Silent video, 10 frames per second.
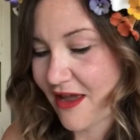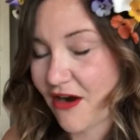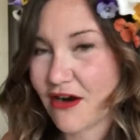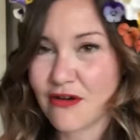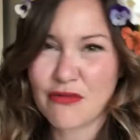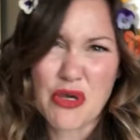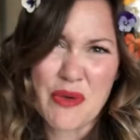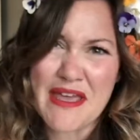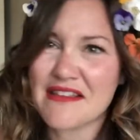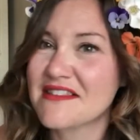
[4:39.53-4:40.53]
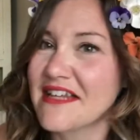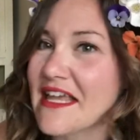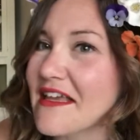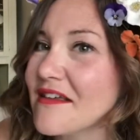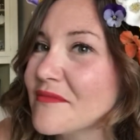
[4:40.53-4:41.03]
are gooey and
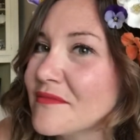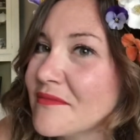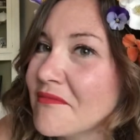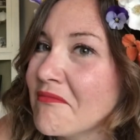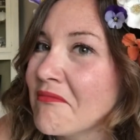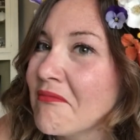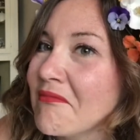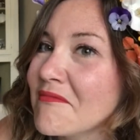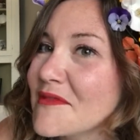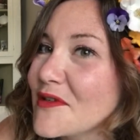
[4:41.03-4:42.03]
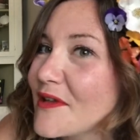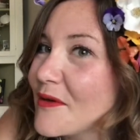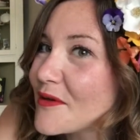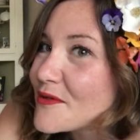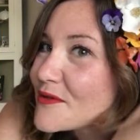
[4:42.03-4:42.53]
sticky, so they
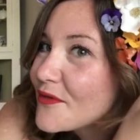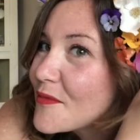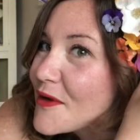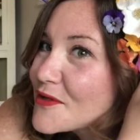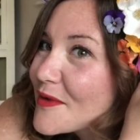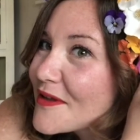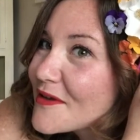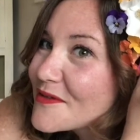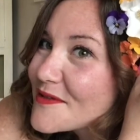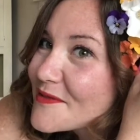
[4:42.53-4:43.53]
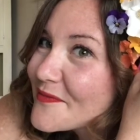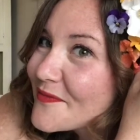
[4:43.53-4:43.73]
were used for marshmallows.